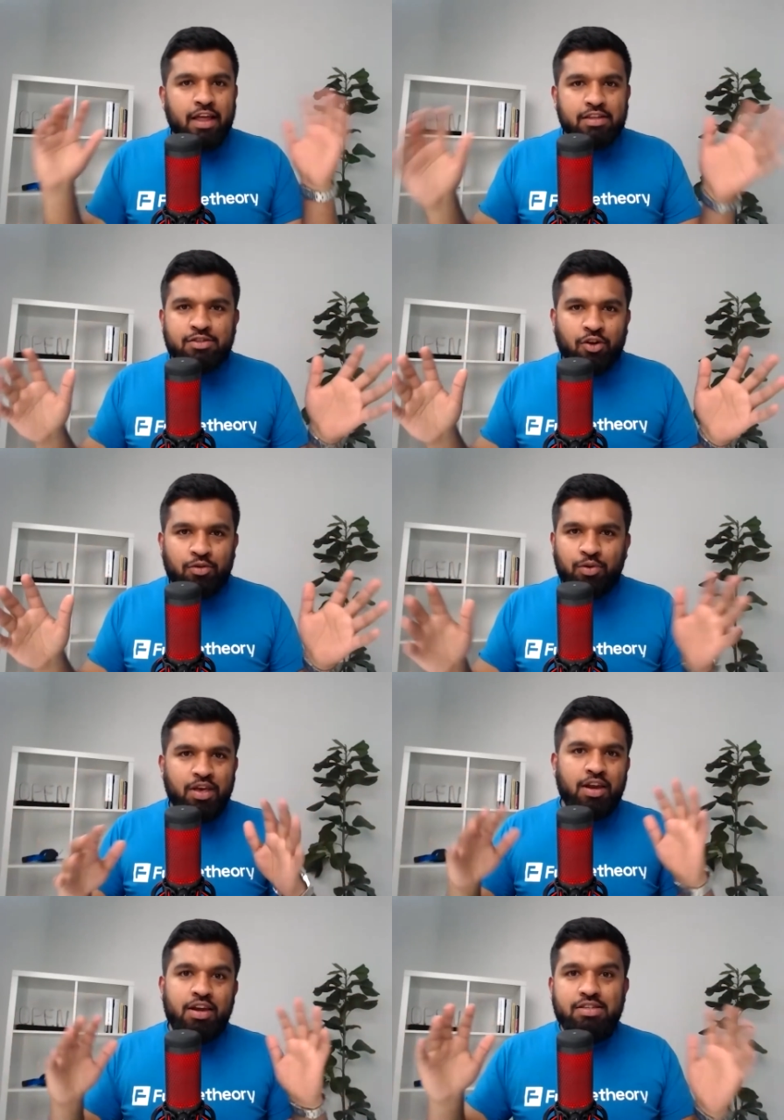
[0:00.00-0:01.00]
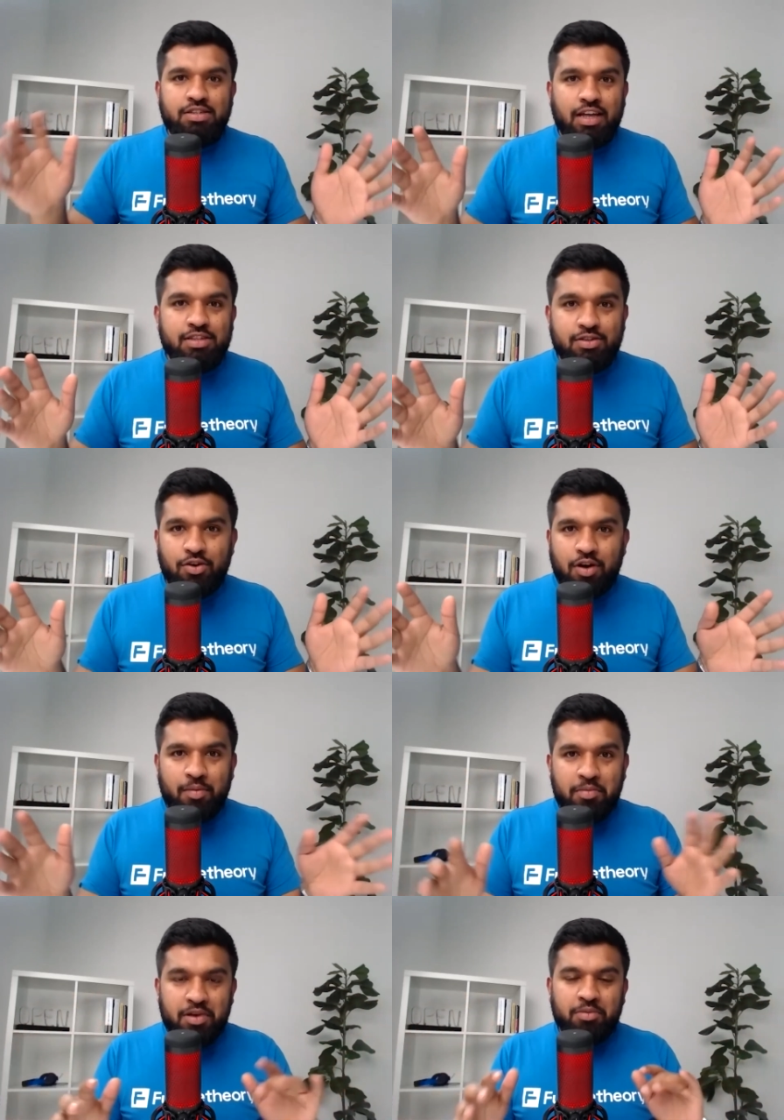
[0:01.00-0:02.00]
not looking at any stats, so I
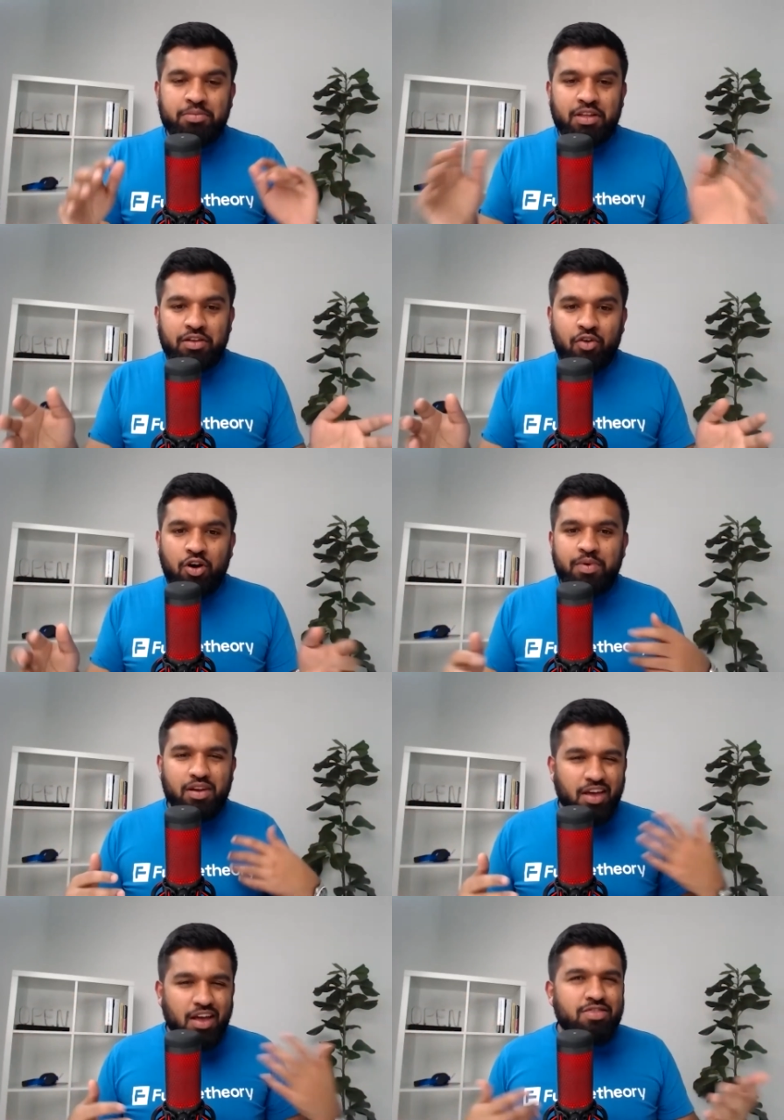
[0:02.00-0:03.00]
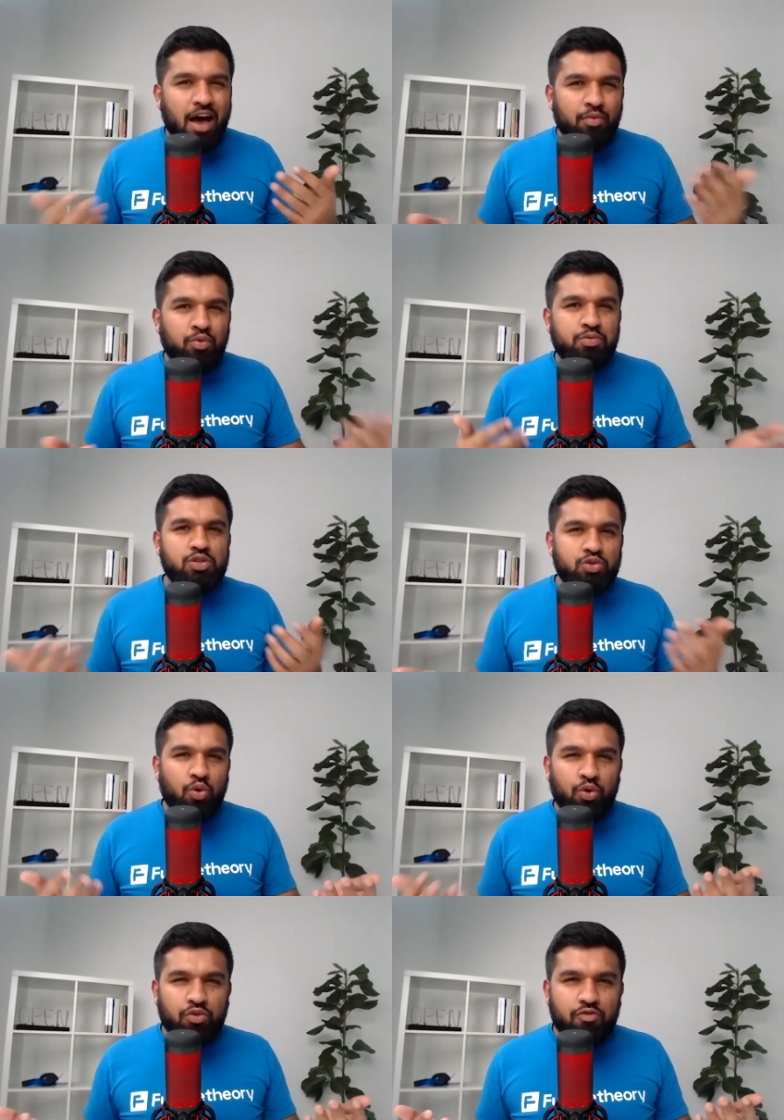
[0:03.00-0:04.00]
might be completely wrong, but that would
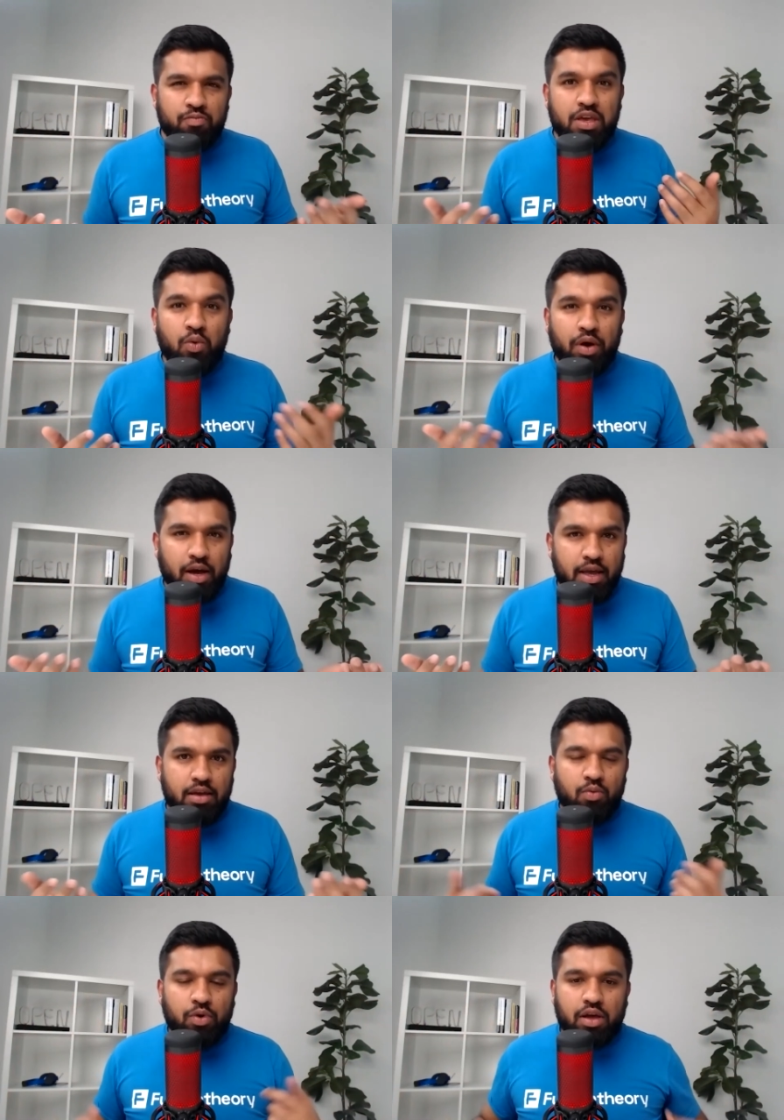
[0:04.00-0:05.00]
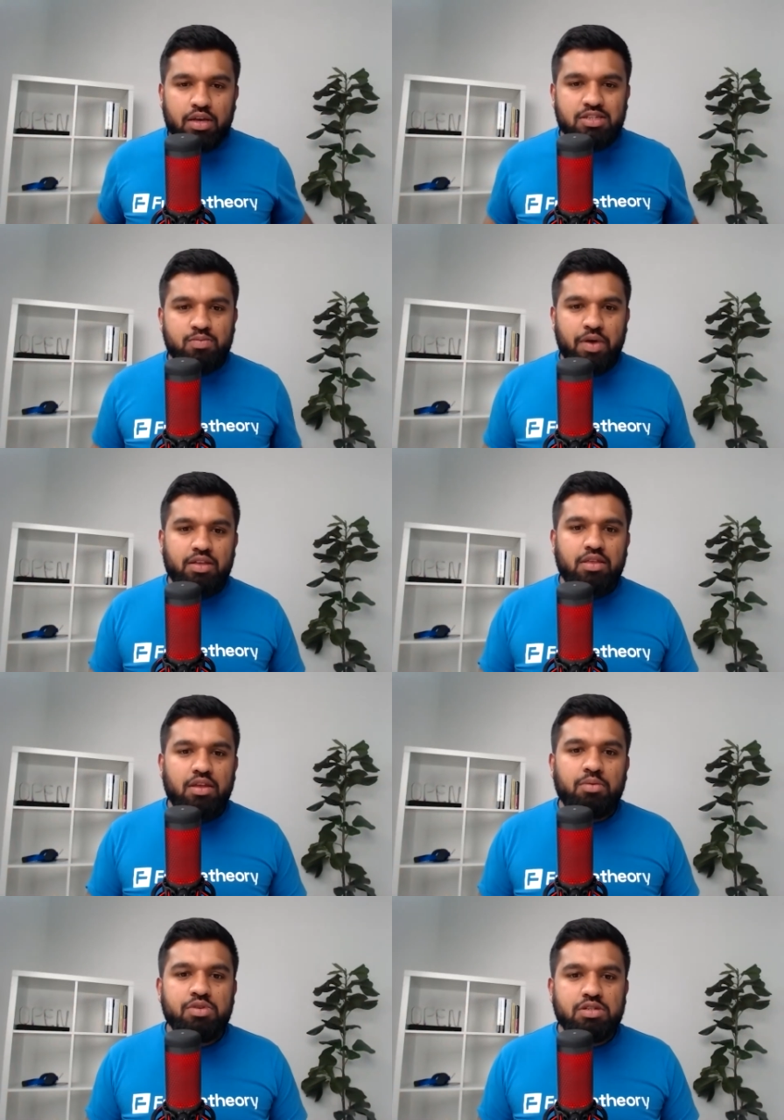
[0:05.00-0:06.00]
sort of be what I expect the
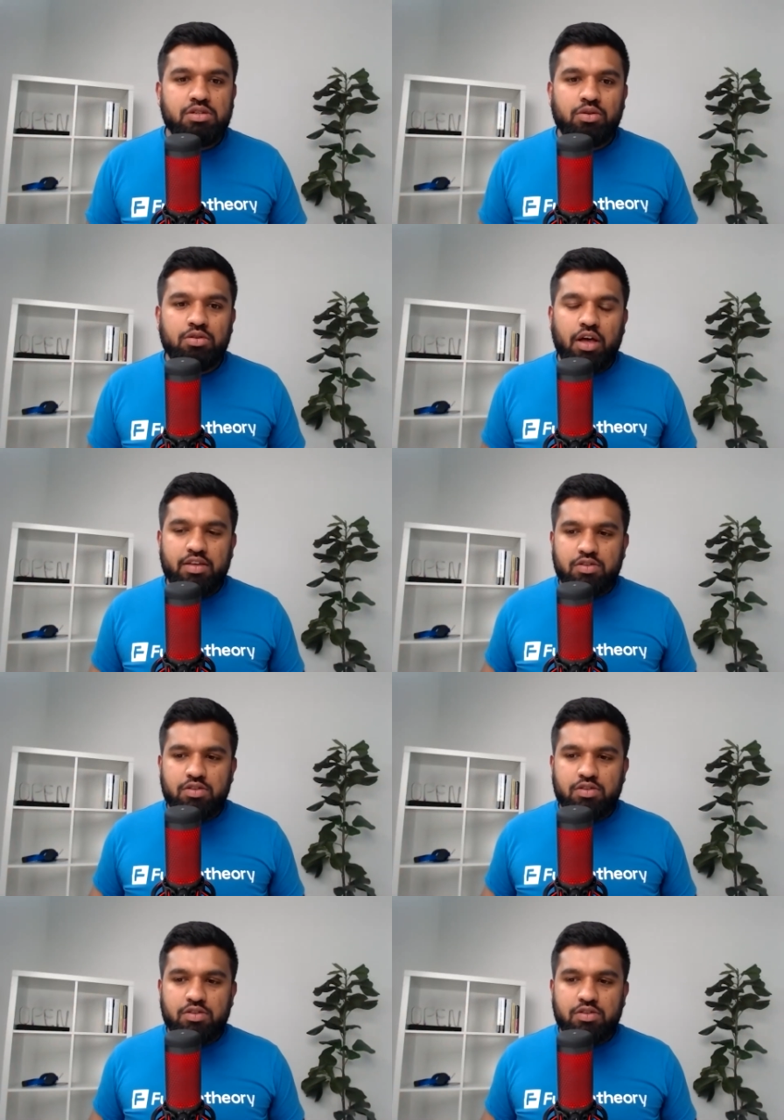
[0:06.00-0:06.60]
numbers to look like.